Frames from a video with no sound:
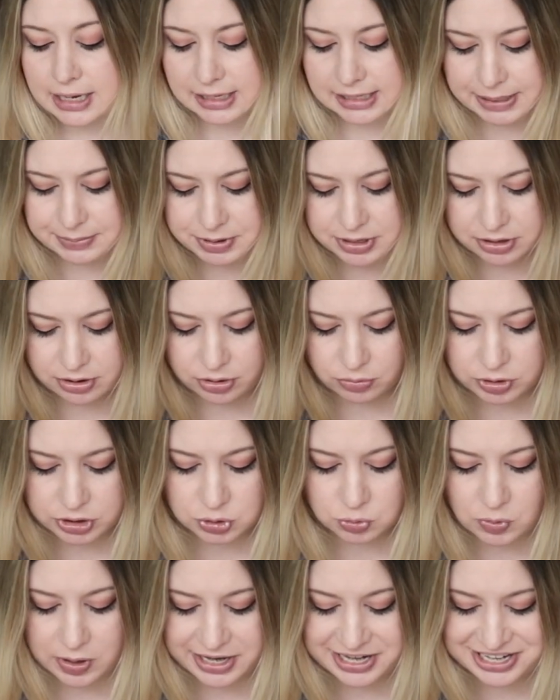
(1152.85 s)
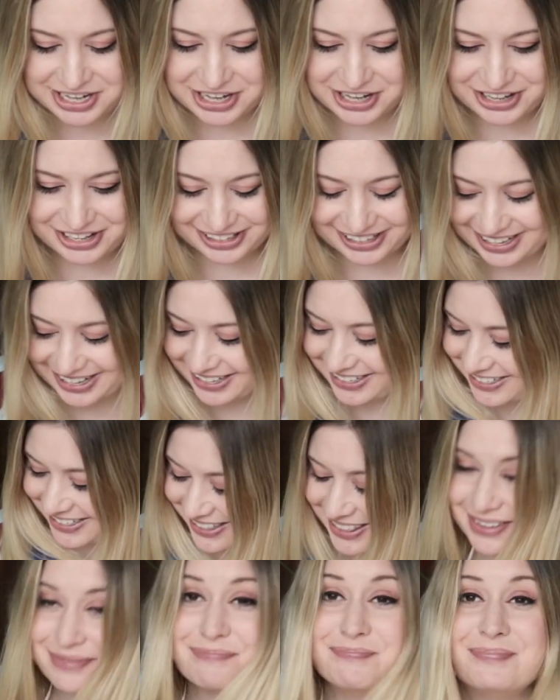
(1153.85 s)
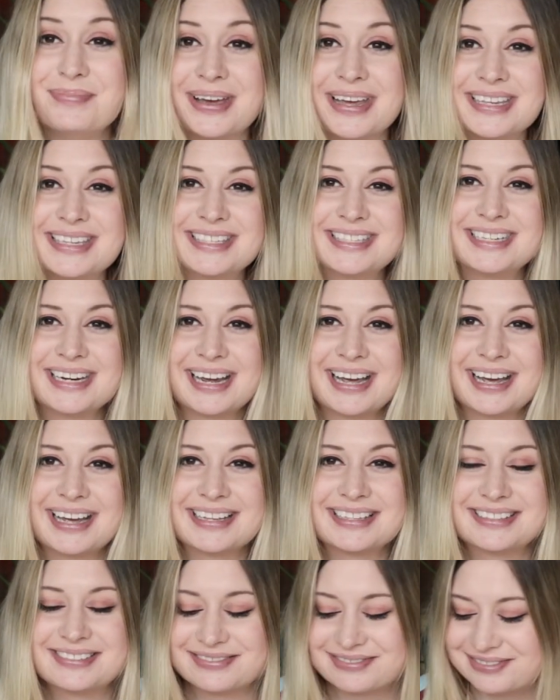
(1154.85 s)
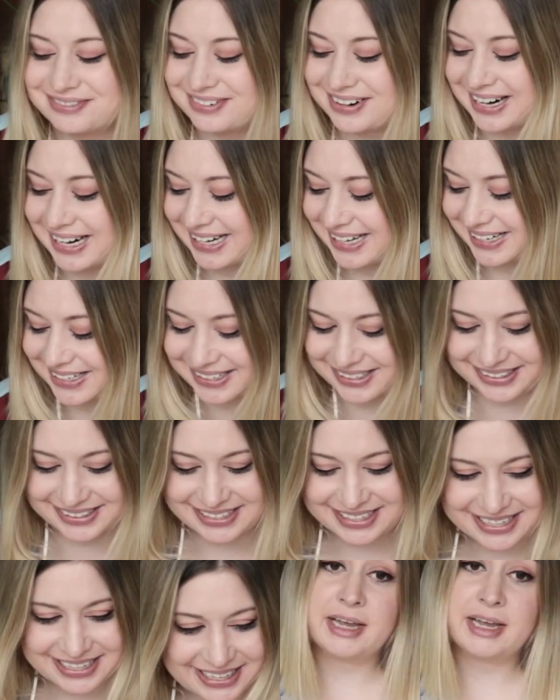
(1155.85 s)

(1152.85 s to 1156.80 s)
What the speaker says: Let me know which one you liked the best as well.